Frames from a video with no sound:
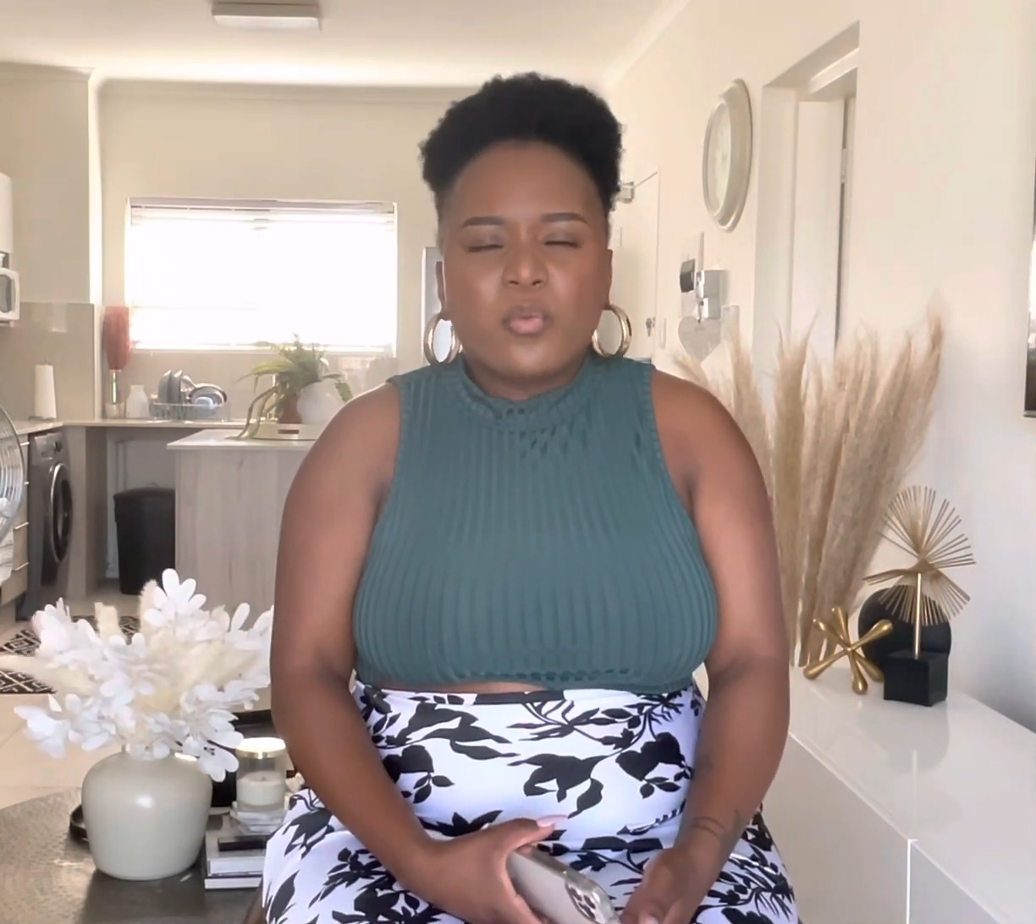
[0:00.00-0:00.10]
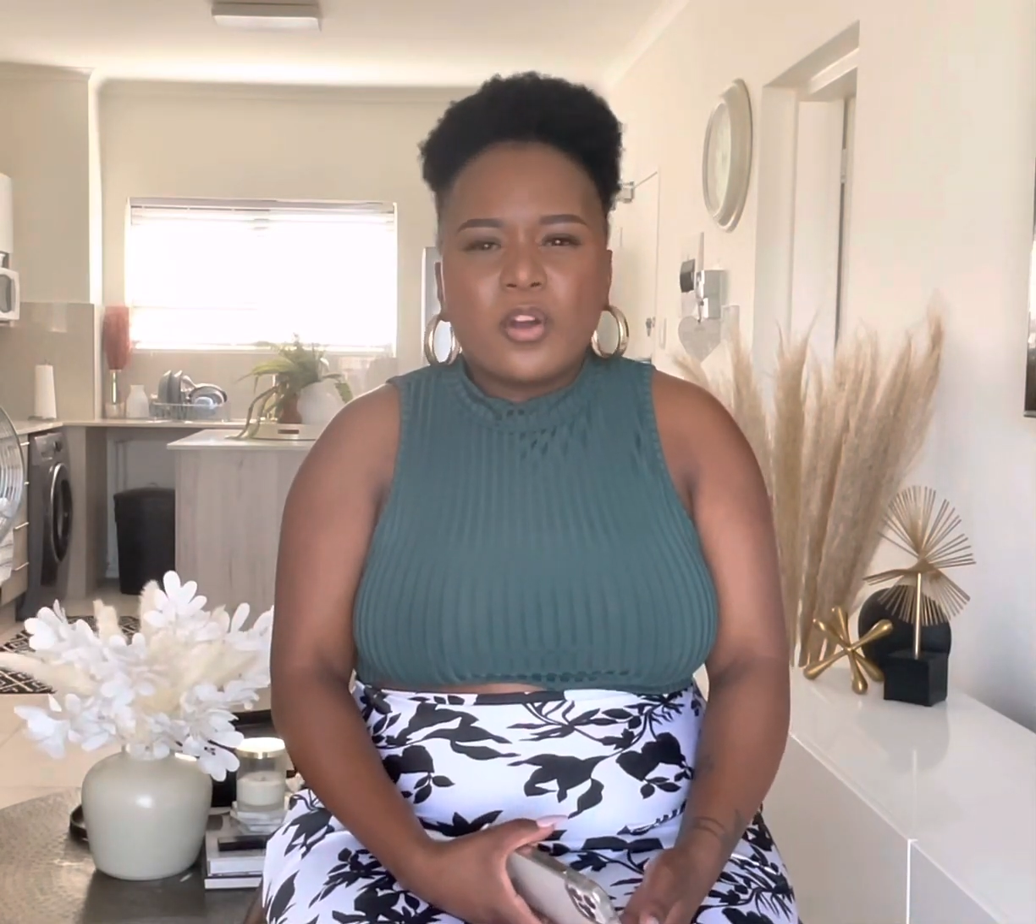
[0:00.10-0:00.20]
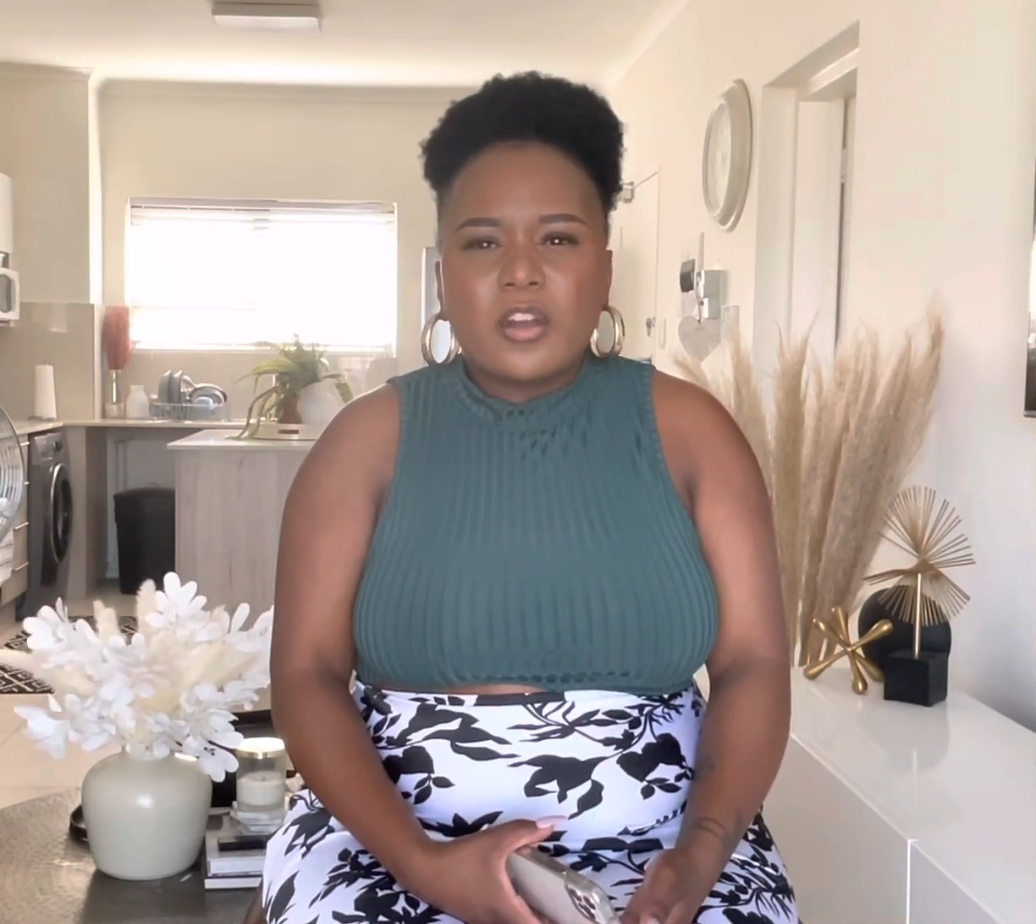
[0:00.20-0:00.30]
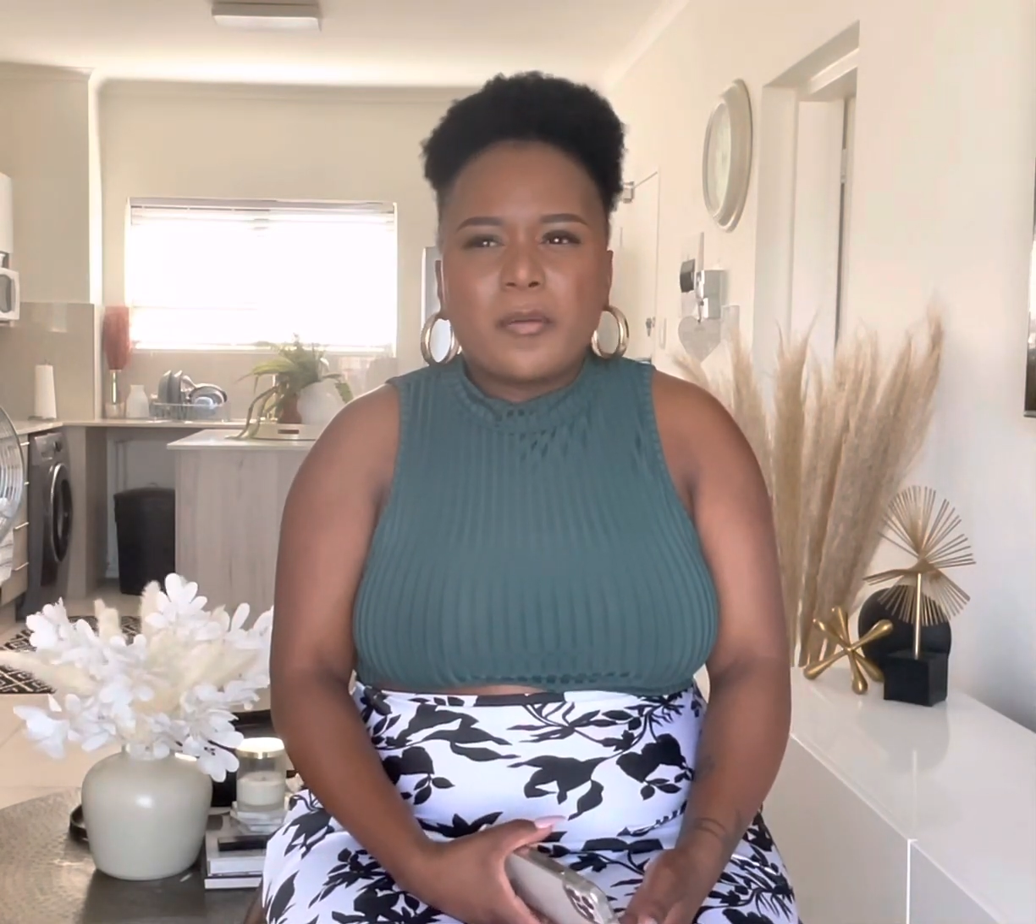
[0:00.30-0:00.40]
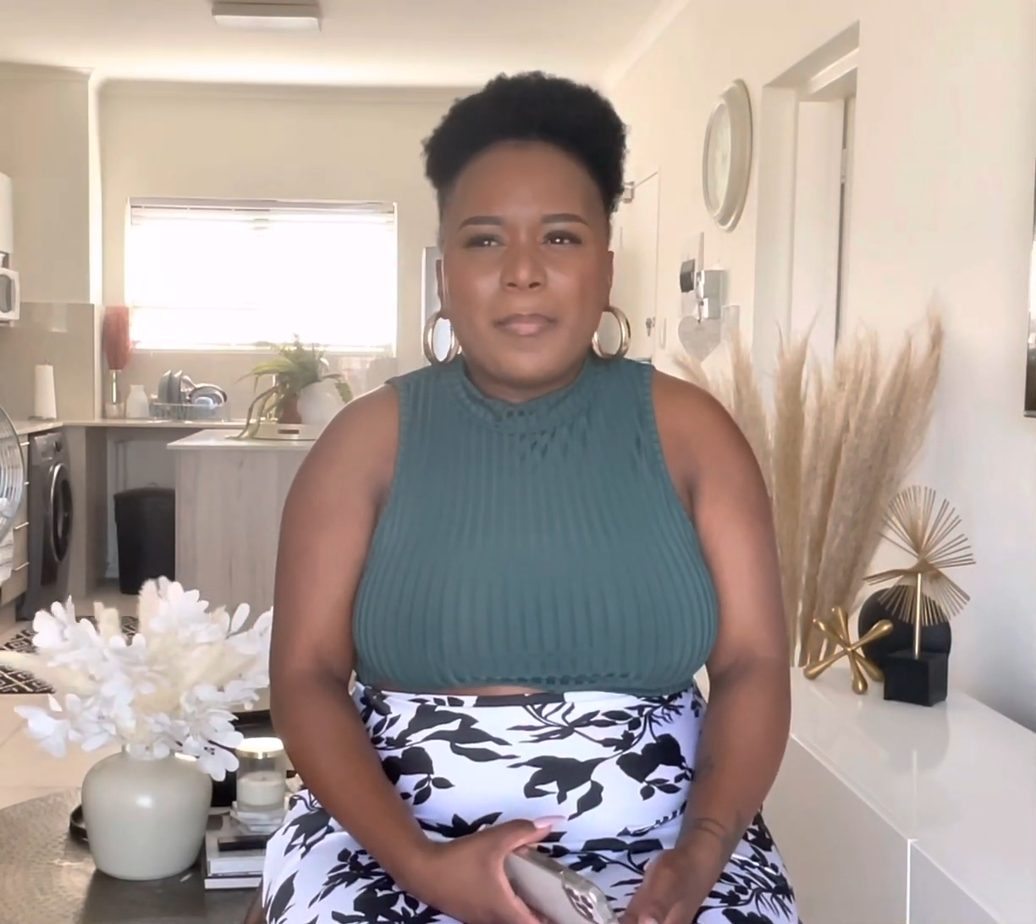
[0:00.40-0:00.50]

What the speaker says: work,